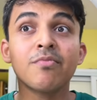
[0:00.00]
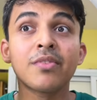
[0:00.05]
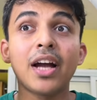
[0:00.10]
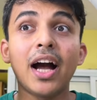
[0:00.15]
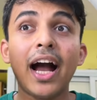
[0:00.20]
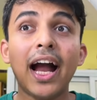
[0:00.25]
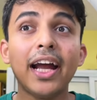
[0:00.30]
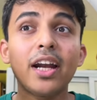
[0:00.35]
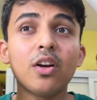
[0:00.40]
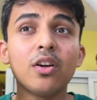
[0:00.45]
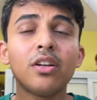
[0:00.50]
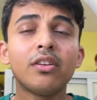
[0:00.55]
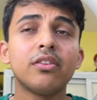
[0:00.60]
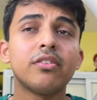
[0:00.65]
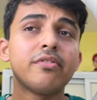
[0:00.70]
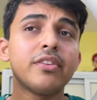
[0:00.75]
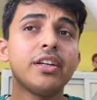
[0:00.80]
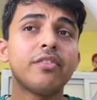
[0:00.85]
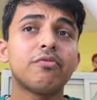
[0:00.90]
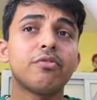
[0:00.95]
I don't
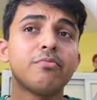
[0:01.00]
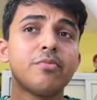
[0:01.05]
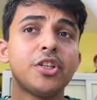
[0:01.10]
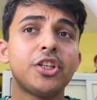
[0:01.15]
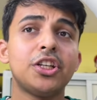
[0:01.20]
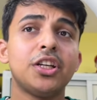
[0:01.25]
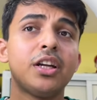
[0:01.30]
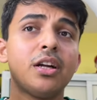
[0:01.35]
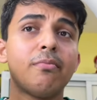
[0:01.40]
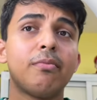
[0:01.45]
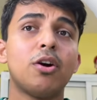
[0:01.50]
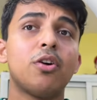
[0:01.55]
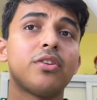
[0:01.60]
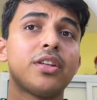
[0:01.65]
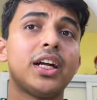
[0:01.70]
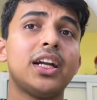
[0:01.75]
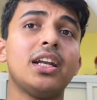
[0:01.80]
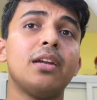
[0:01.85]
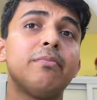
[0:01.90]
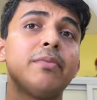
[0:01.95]
have information about
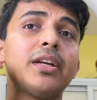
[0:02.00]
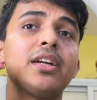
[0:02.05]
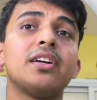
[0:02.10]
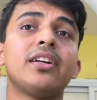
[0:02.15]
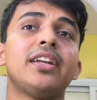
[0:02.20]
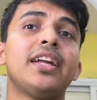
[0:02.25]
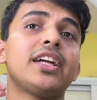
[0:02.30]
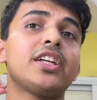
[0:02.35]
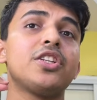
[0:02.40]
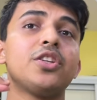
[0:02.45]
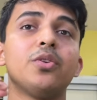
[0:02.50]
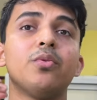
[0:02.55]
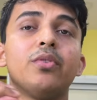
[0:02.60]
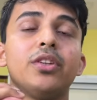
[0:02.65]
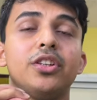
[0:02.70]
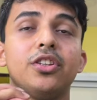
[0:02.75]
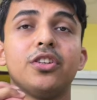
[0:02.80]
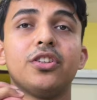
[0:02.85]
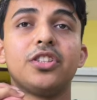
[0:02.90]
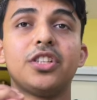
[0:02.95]
that. Let me connect you
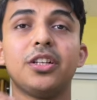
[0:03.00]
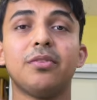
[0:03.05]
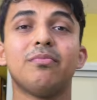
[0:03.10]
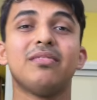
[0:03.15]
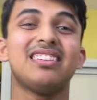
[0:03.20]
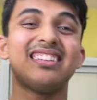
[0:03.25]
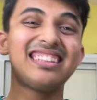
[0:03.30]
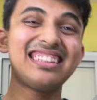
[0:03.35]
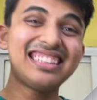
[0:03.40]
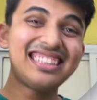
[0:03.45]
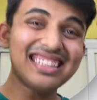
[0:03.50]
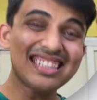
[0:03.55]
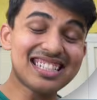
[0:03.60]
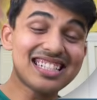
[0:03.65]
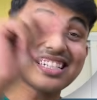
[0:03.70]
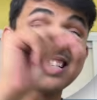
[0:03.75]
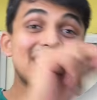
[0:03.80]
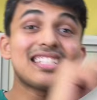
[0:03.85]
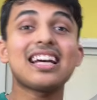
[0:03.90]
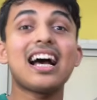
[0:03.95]
with your team.
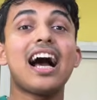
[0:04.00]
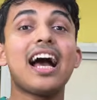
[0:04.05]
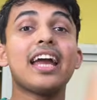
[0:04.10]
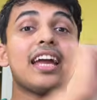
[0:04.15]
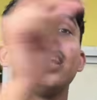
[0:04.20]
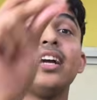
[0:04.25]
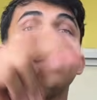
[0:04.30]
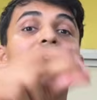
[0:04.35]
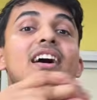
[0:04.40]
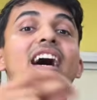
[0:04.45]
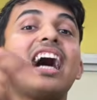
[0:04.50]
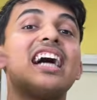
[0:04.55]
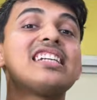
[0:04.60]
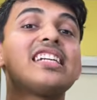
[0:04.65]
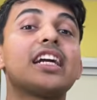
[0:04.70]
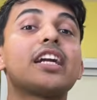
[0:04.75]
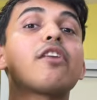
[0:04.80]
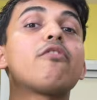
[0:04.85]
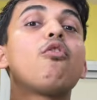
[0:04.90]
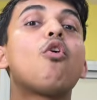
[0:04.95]
This is I
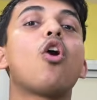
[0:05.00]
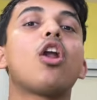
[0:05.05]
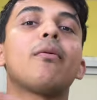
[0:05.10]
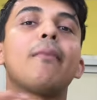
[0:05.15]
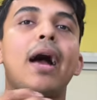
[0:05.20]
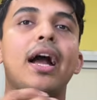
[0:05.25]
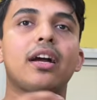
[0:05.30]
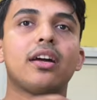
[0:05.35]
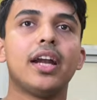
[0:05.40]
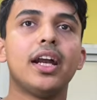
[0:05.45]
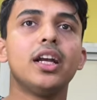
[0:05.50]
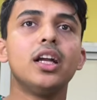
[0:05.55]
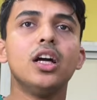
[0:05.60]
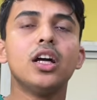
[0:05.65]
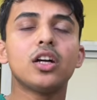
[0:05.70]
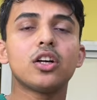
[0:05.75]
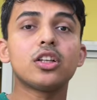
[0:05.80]
set a fallback, right?